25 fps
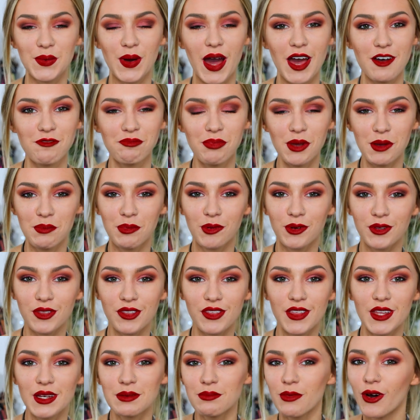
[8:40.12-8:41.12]
I've put both
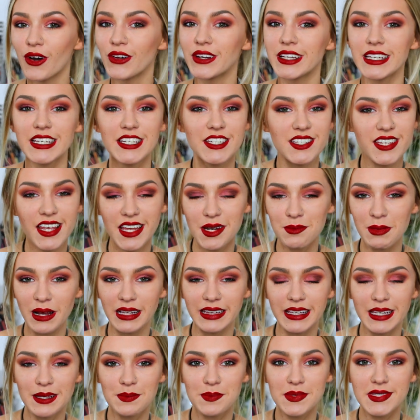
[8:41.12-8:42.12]
of them on each side of
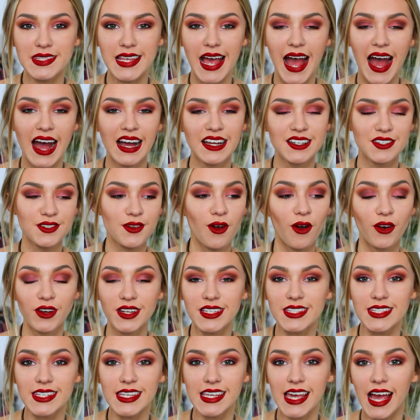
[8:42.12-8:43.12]
my lips and
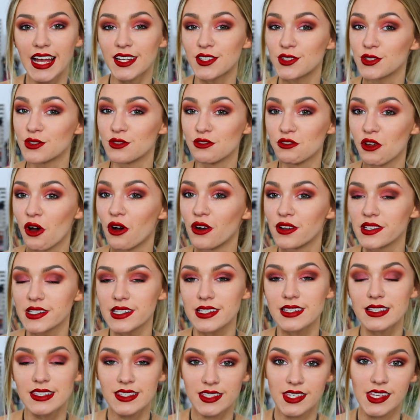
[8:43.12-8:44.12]
honestly I do not
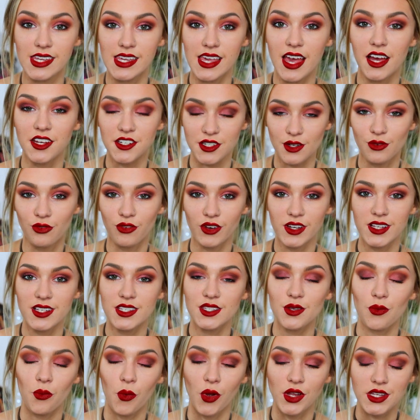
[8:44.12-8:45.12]
see a
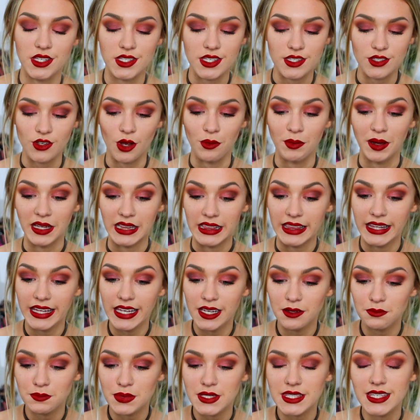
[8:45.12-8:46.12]
difference once it's on my
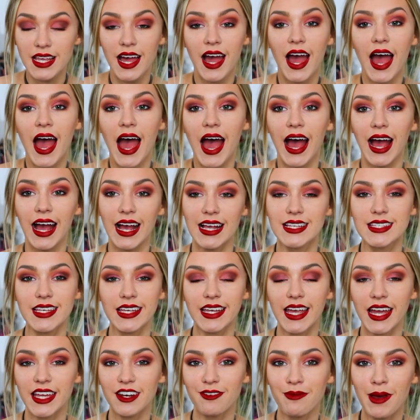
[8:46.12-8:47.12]
lips. As
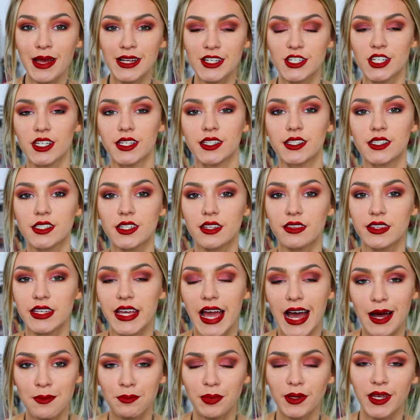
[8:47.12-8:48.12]
I kind of mentioned,
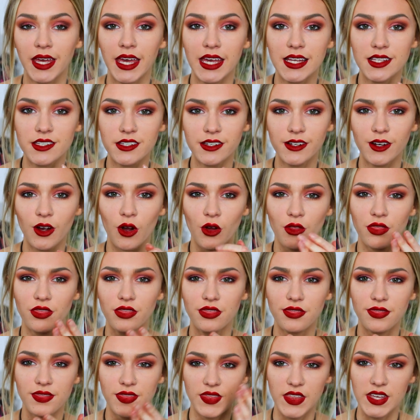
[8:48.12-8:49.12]
the applicator
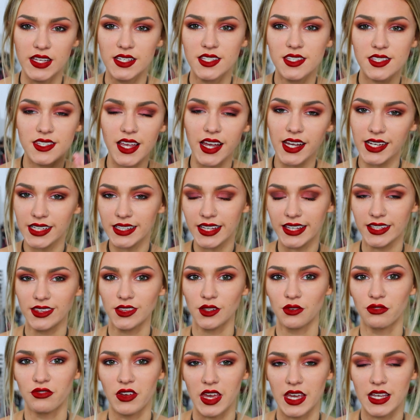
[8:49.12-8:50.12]
on this side, like
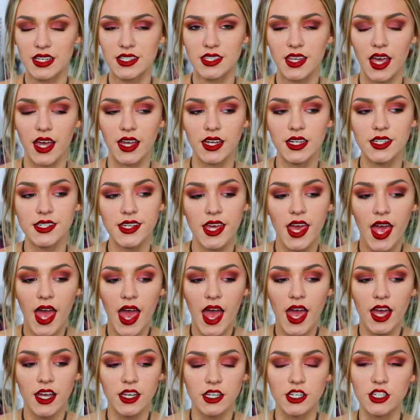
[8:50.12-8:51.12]
the fake side,
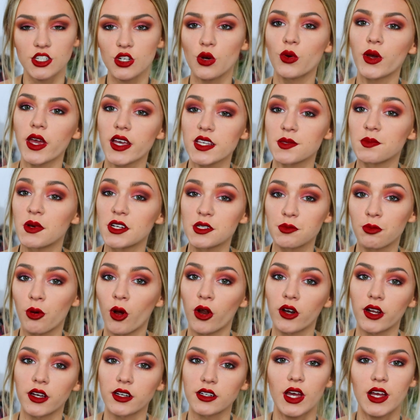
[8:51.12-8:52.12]
you don't get as much
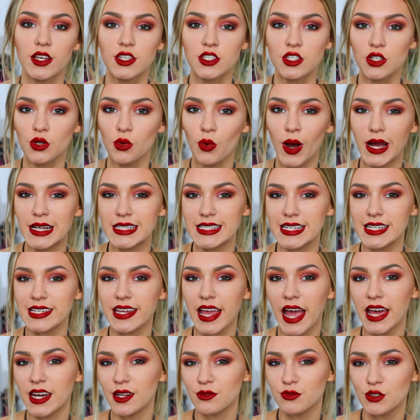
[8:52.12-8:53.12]
product. So I did
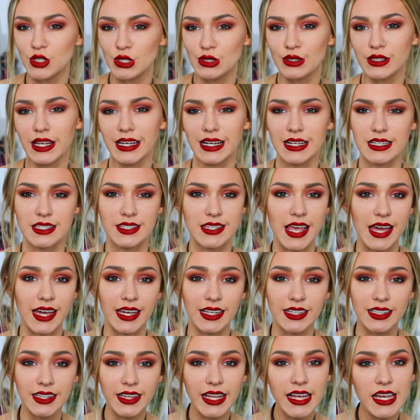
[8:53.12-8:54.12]
kind of do like a
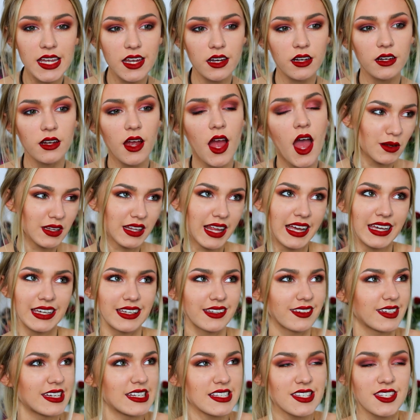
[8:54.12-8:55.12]
second layer, but
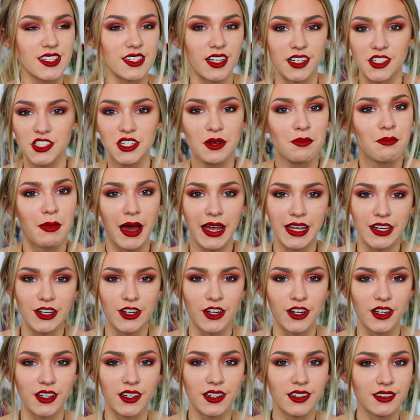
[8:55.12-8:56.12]
like it's such a
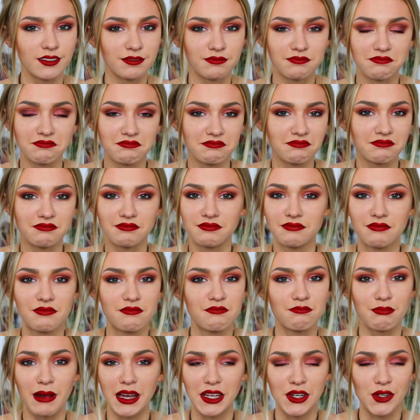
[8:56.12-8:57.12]
minor,
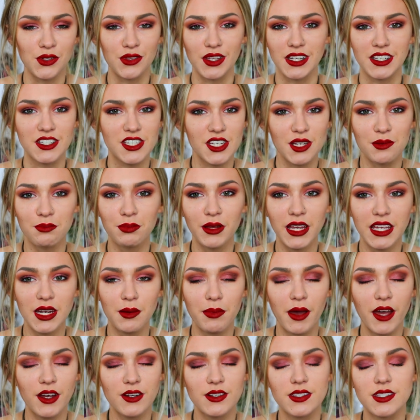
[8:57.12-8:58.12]
minor thing to complain
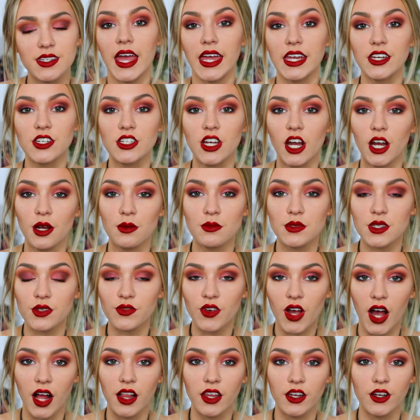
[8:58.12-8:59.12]
about. In terms
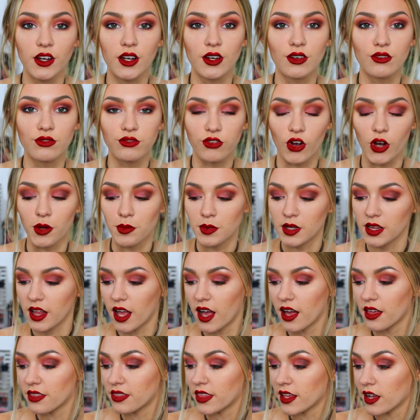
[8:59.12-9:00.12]
of colour and
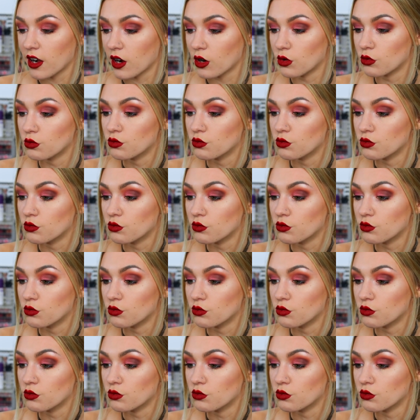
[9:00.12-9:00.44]
formula, they are